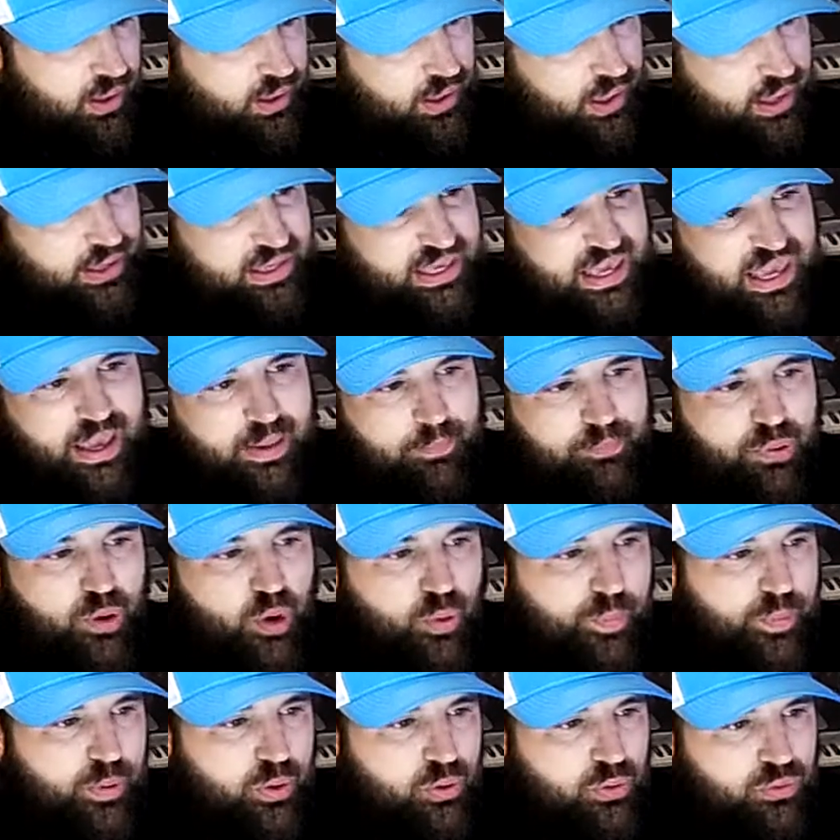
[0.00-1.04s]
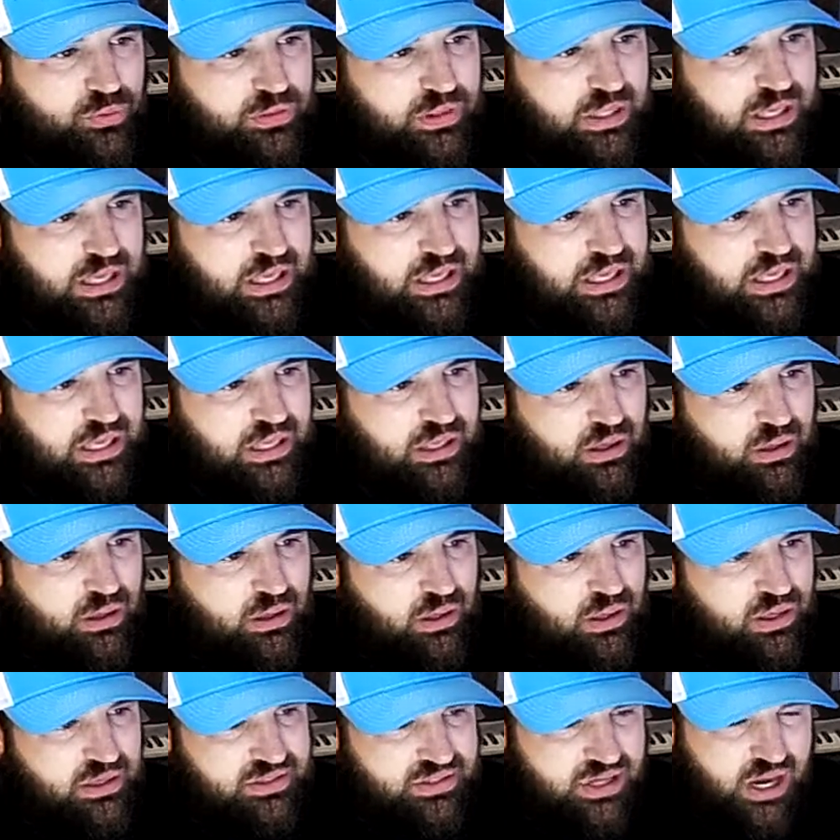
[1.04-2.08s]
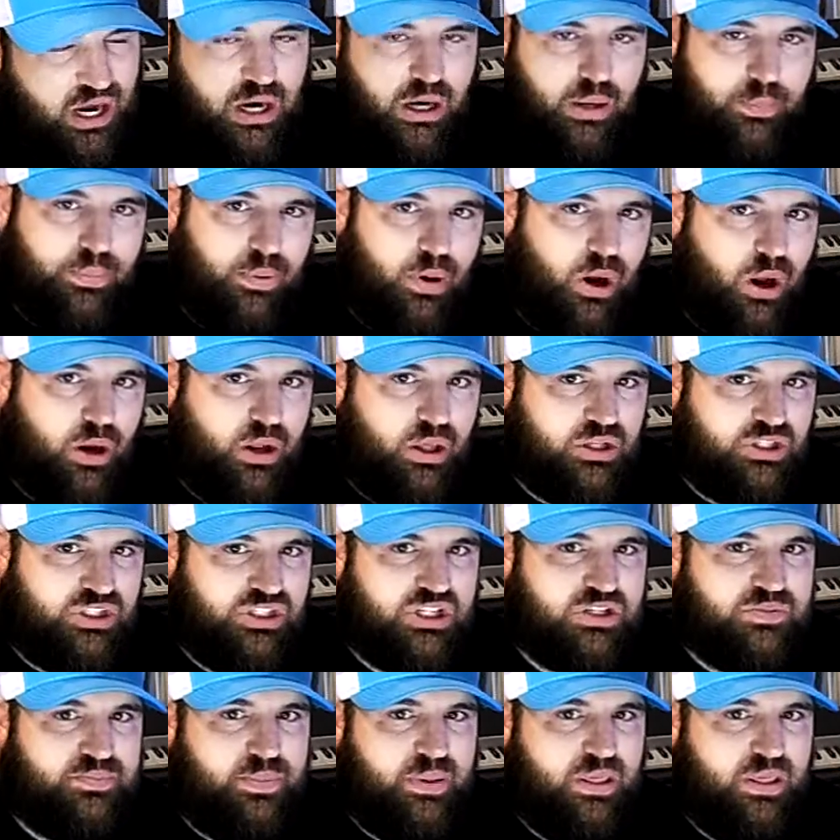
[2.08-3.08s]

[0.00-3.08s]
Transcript: I can't poo-poo the entire product just